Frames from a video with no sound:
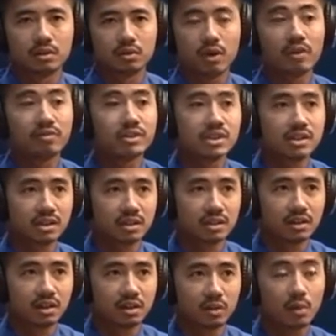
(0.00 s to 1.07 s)
web version
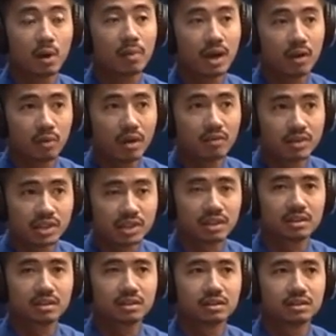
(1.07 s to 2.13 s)
or mobile web version.